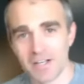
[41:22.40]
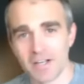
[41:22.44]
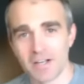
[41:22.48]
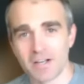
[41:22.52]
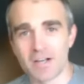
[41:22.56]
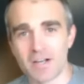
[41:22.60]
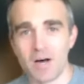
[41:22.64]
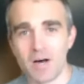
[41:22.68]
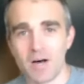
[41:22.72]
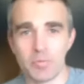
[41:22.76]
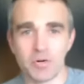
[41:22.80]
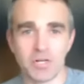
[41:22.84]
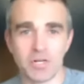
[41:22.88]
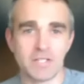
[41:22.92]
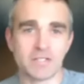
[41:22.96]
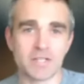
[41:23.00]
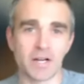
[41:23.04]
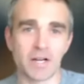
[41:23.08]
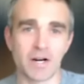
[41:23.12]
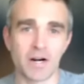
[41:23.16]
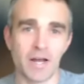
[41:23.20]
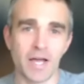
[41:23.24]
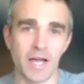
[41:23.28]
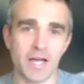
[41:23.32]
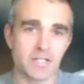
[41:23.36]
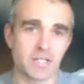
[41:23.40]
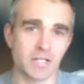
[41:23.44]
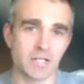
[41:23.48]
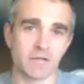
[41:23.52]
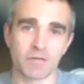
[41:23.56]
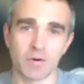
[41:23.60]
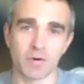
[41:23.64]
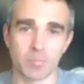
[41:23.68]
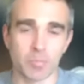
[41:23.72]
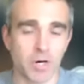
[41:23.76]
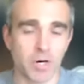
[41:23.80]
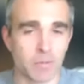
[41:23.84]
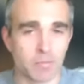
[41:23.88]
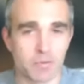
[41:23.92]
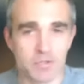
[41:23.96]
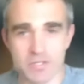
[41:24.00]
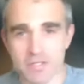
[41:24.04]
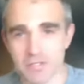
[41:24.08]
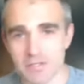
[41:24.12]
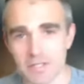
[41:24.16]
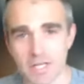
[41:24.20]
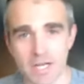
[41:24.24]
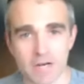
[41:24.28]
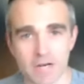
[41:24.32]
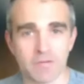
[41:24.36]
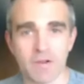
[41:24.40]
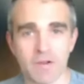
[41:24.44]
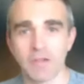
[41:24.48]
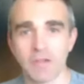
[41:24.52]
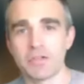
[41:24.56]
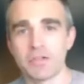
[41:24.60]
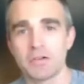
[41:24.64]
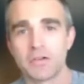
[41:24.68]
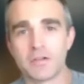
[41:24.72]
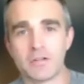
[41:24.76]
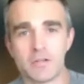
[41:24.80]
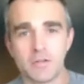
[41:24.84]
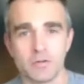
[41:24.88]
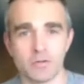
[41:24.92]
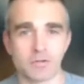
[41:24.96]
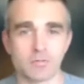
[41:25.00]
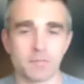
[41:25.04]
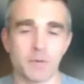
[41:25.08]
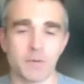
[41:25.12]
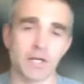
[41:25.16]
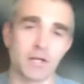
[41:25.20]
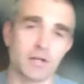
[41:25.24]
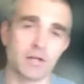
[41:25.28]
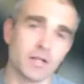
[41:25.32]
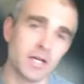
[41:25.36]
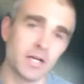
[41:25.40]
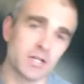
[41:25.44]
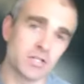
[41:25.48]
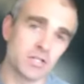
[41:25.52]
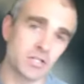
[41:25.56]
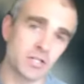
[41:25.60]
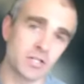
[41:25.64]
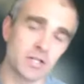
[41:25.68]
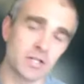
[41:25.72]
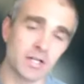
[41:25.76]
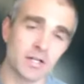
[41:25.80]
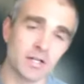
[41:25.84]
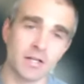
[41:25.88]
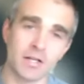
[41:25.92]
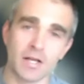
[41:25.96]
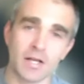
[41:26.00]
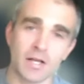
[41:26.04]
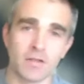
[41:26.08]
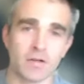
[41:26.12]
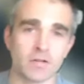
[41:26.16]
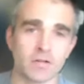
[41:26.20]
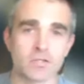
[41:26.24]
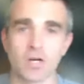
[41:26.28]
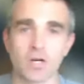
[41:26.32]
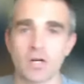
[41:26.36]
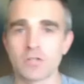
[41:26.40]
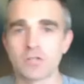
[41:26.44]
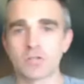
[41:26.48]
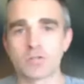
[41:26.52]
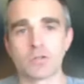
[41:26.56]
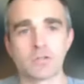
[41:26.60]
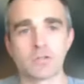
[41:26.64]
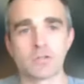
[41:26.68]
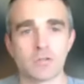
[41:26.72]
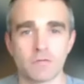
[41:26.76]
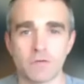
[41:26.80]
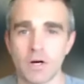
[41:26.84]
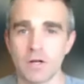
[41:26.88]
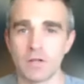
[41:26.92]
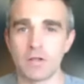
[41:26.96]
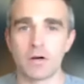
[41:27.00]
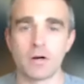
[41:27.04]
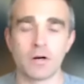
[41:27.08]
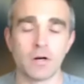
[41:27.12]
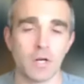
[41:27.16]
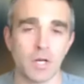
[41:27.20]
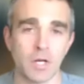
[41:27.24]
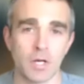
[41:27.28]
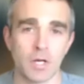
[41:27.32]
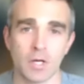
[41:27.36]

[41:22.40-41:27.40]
companies that are hedging for purposes that have nothing to do with speculation, and there's all sorts of other